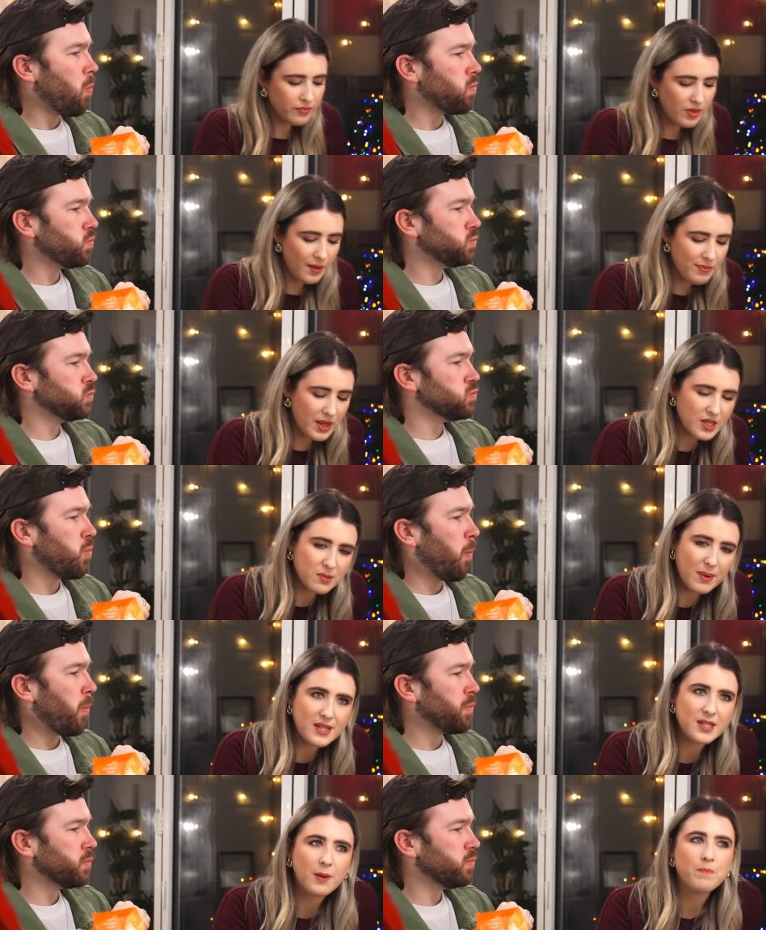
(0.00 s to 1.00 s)
Speaker 1: Mm. That's
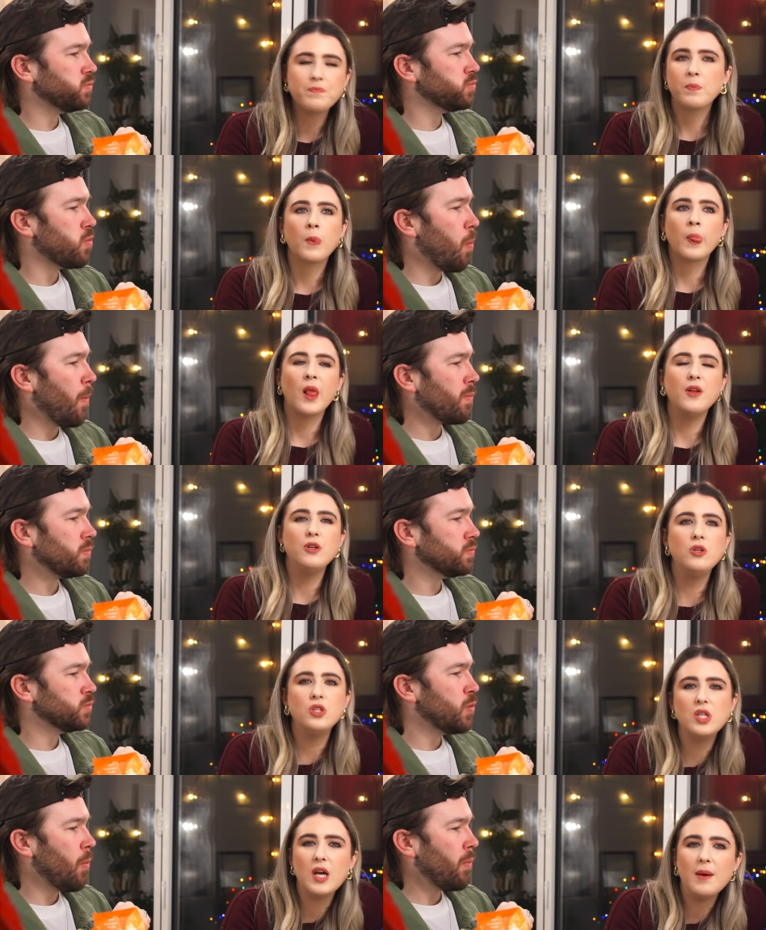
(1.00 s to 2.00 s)
amazing.
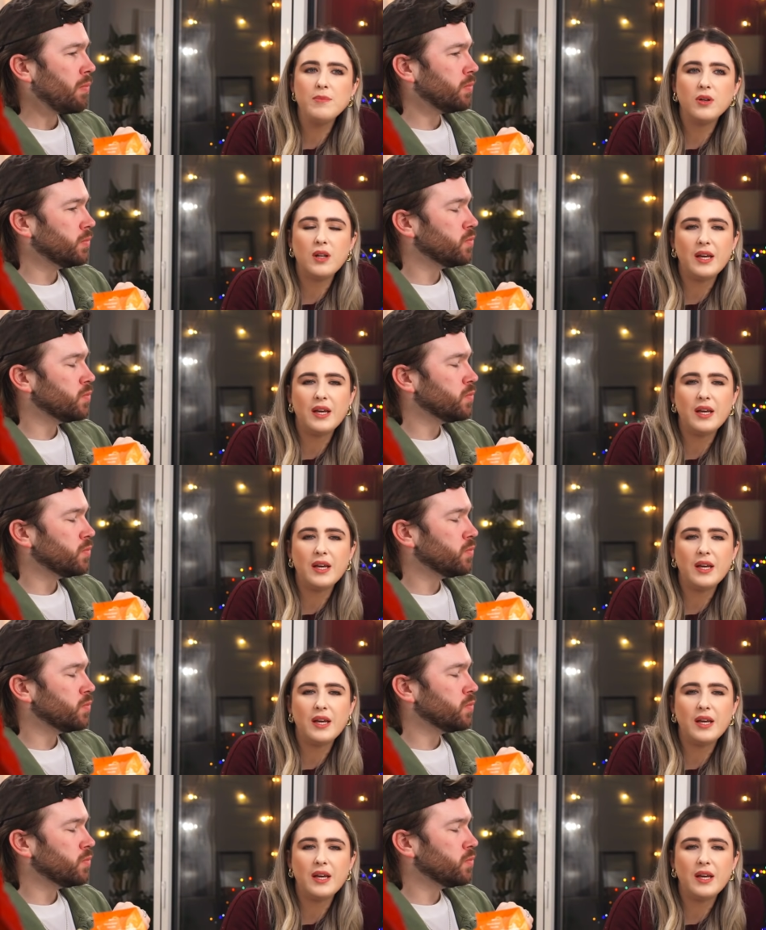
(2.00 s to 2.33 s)
Usually I'm not,